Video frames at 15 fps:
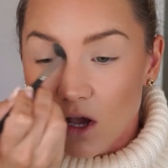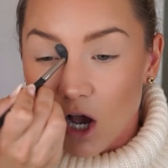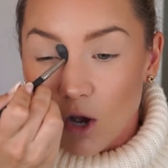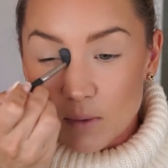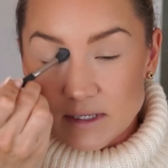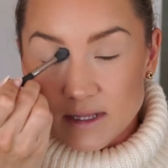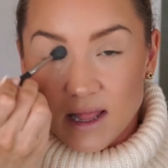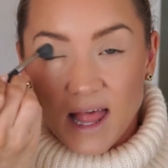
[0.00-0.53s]
I
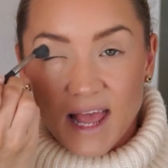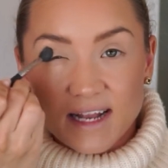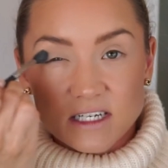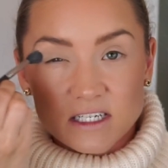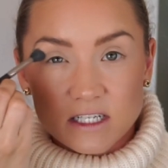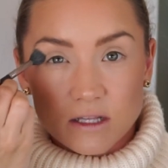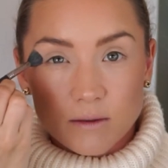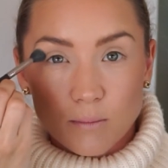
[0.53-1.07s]
was late
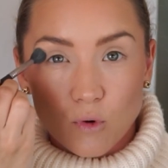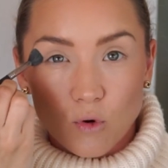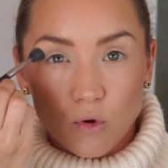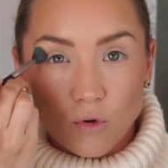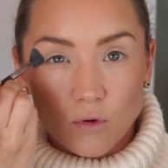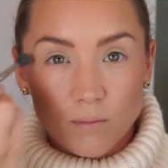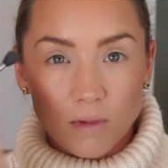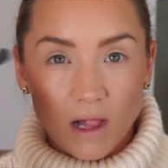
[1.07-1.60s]
to the
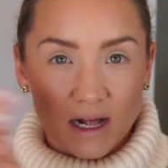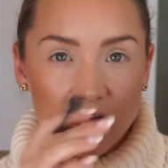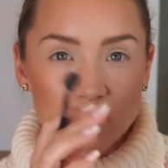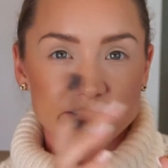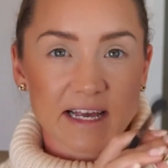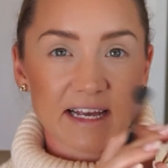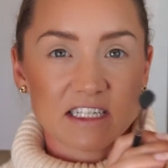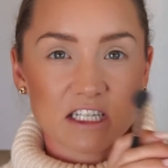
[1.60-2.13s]
ball, like I
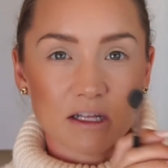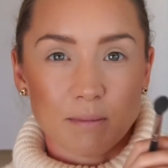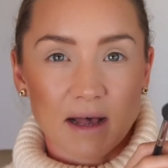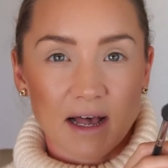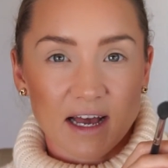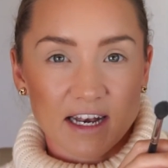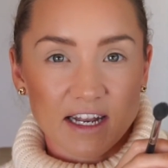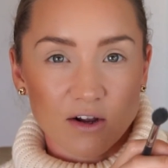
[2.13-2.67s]
was late to the
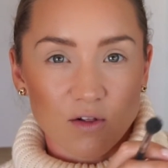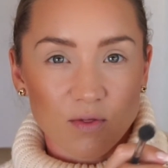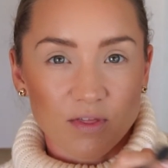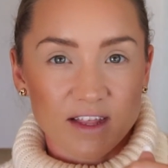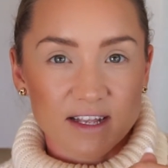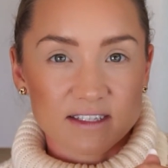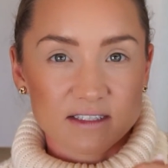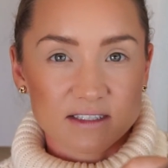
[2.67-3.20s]
party on
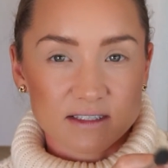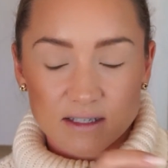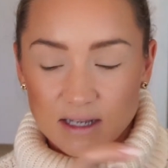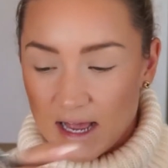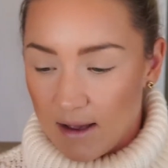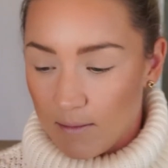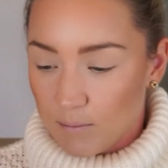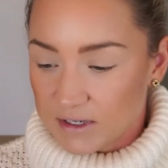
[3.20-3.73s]
this
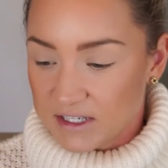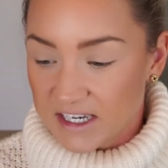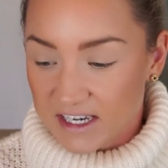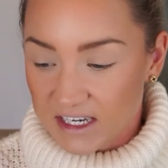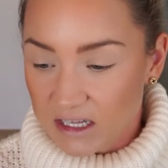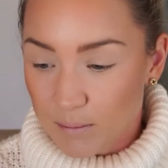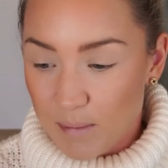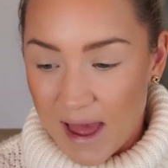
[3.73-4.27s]

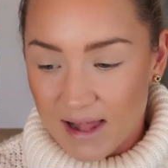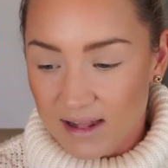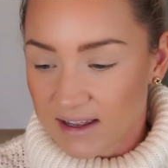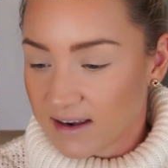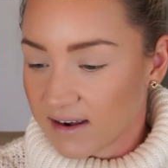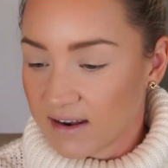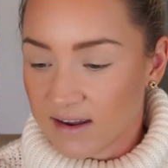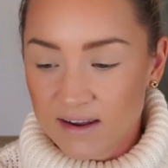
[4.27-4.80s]
particular
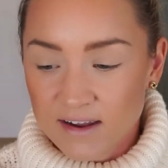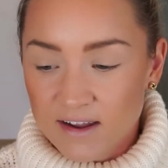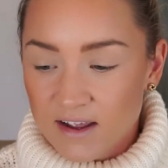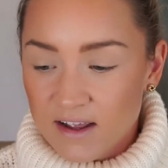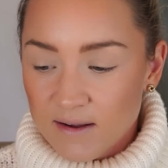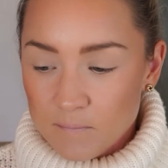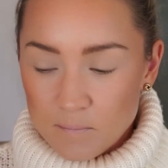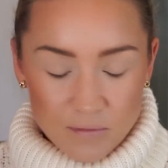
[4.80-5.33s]
palette,
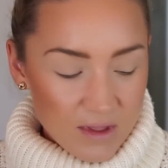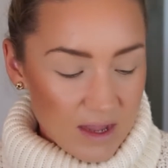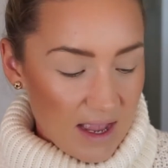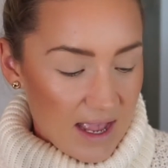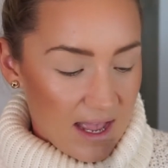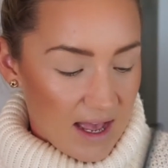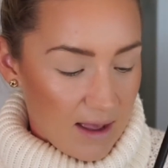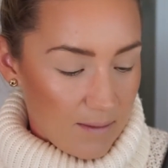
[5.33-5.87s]

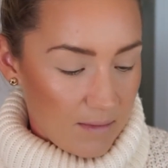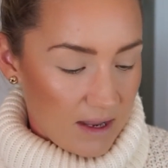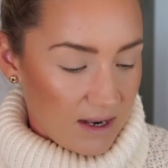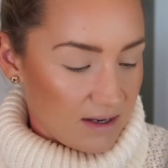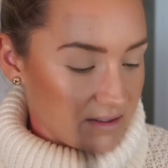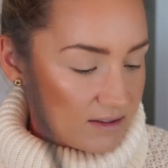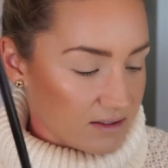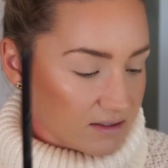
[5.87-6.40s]

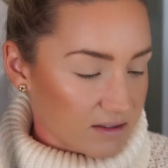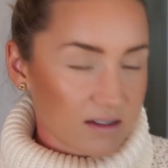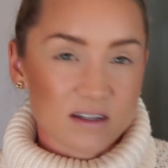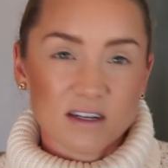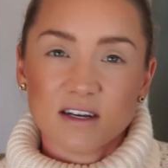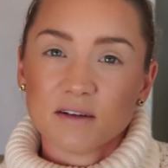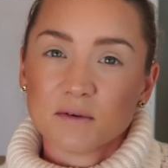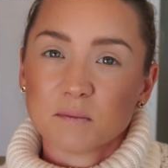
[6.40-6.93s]
and
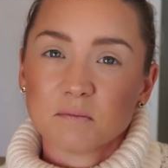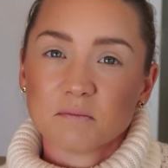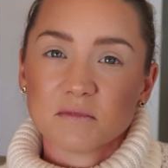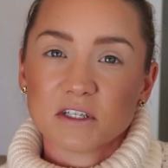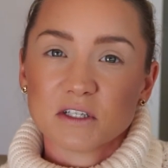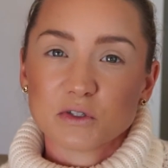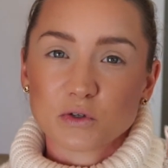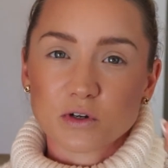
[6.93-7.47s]

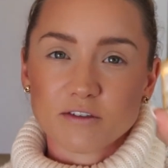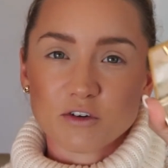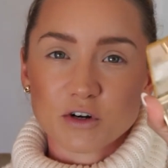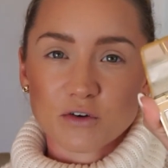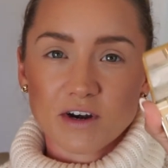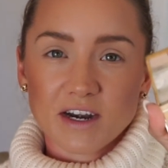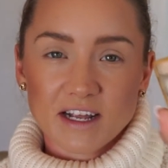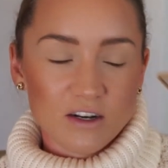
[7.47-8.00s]
sort of
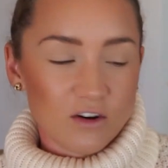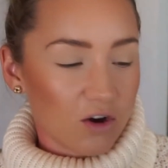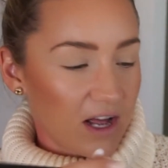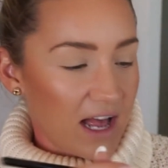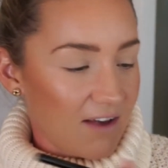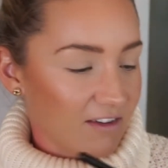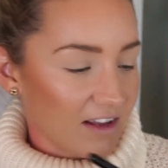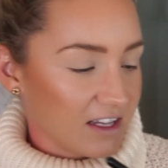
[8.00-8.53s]
regretting not
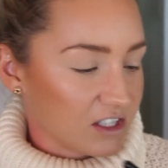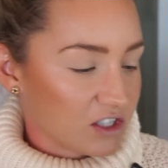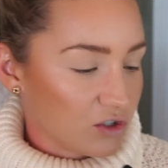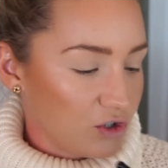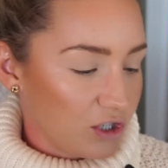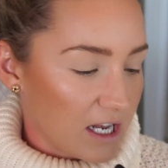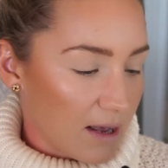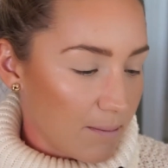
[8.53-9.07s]
having it
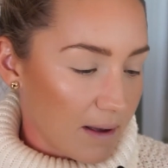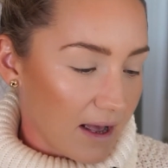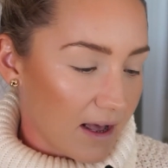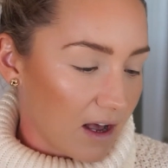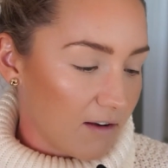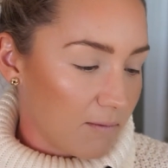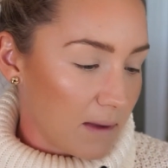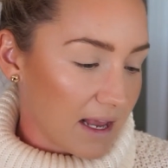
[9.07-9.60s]
sooner, but
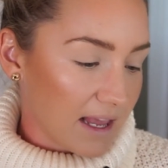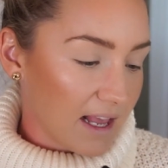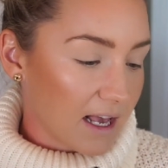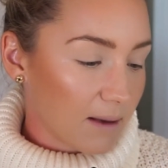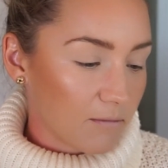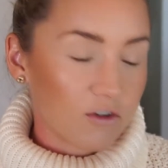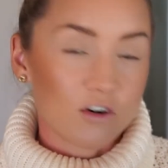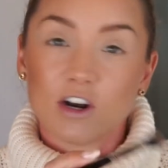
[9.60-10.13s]
I'm making
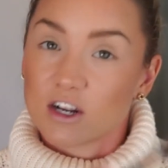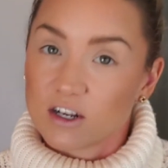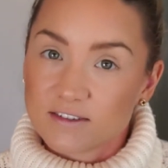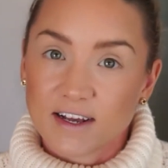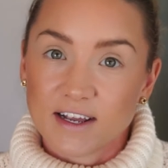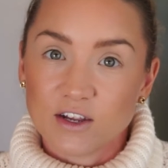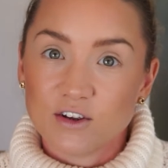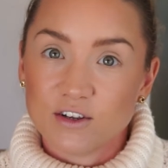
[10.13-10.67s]
up for it because
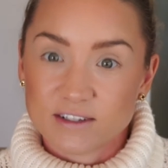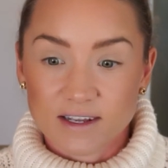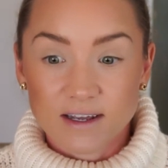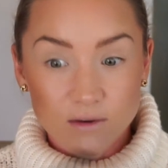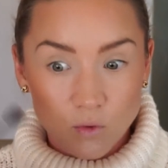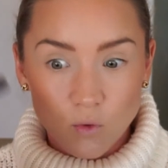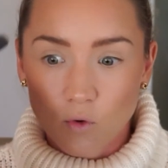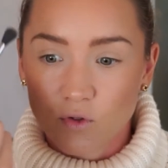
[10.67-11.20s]
I use
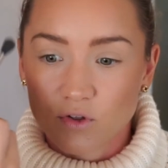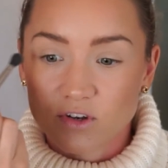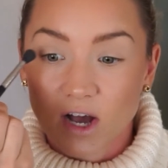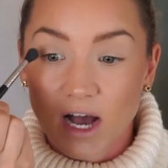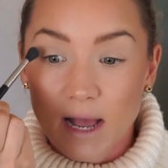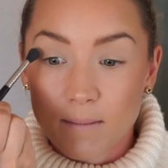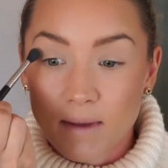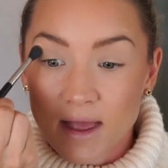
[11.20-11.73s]
it all the
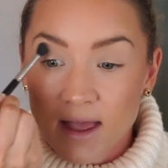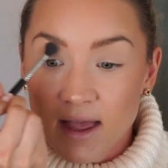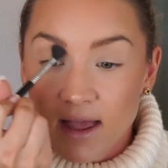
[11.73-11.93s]
time.